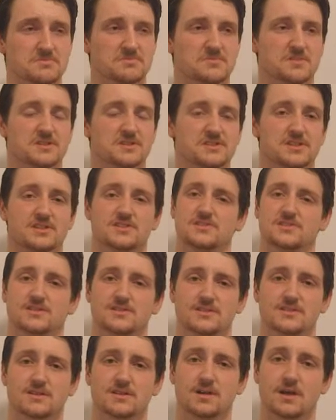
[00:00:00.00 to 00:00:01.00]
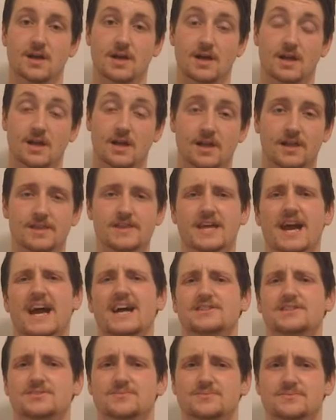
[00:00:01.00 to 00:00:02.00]
Essentially, the
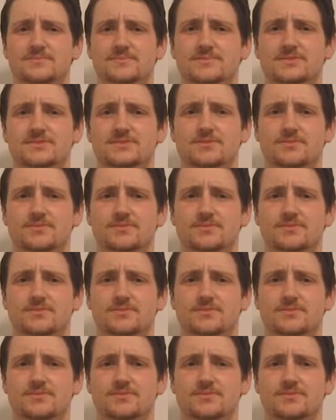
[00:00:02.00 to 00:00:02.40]
atoms